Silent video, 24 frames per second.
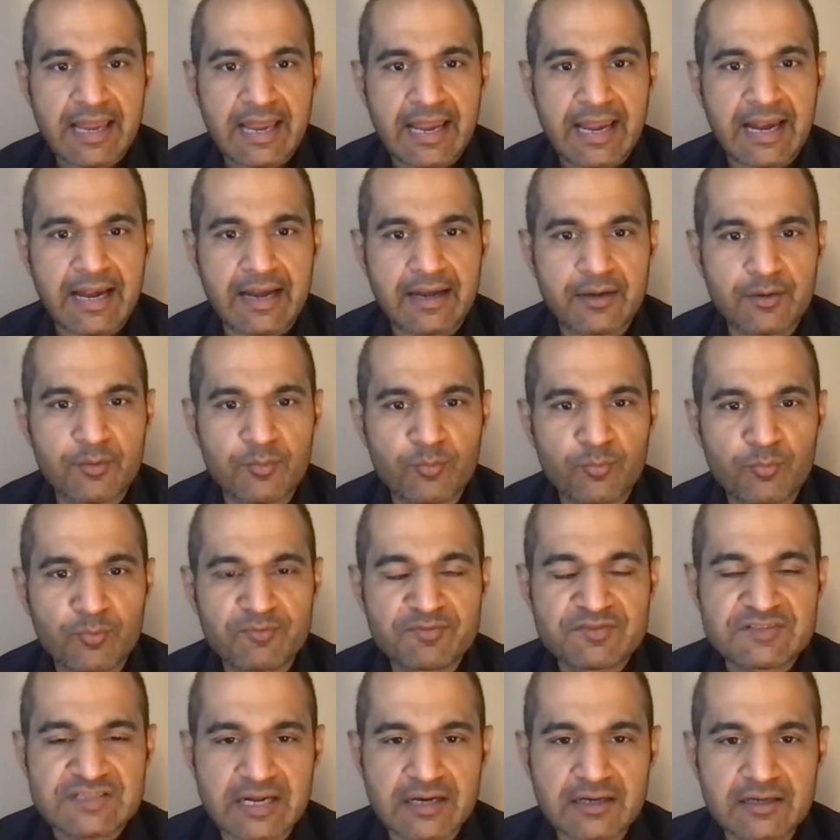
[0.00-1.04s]
And
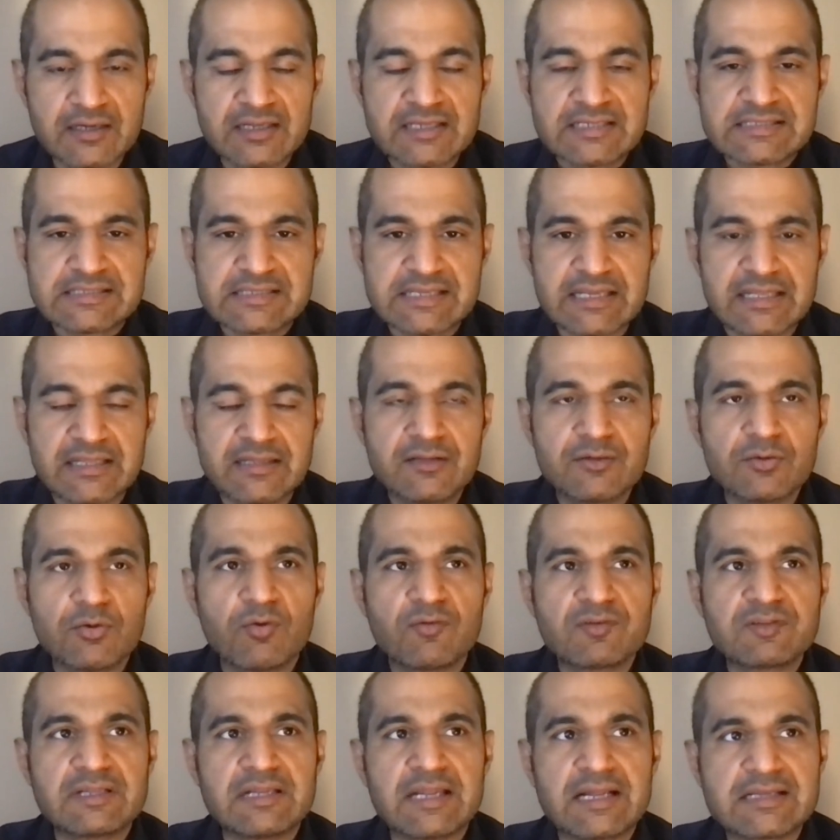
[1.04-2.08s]
we've suddenly seen
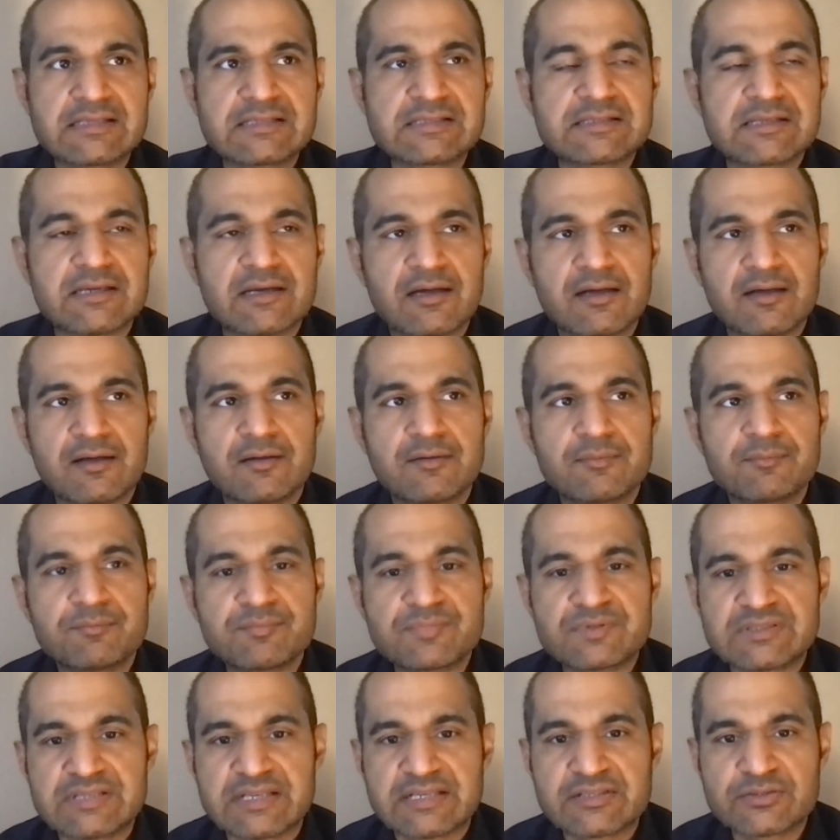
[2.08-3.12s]
over the last
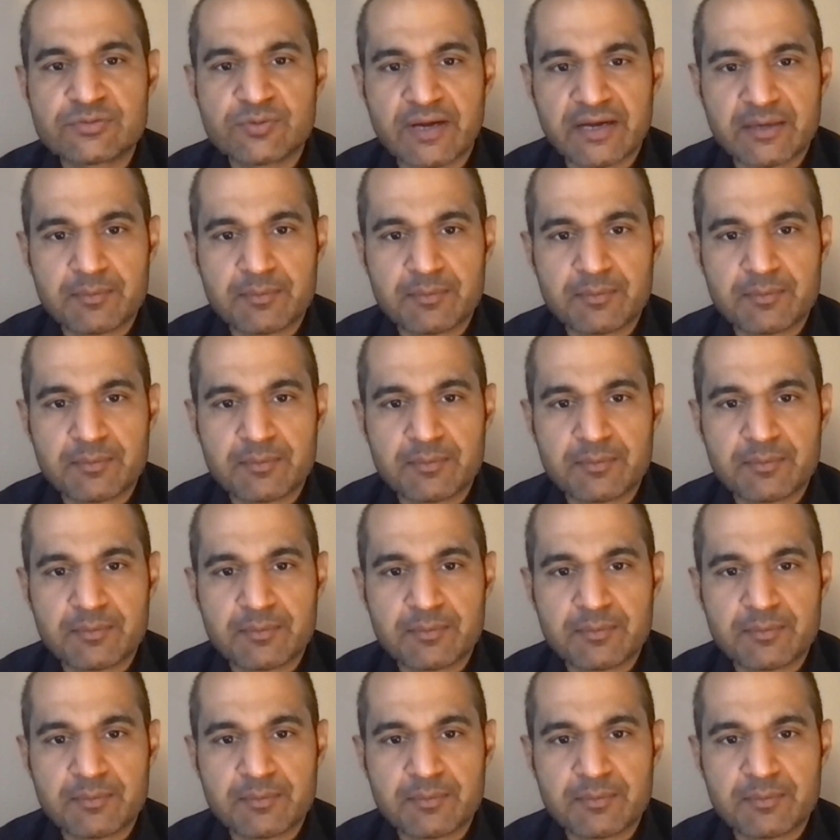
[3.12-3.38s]
6 to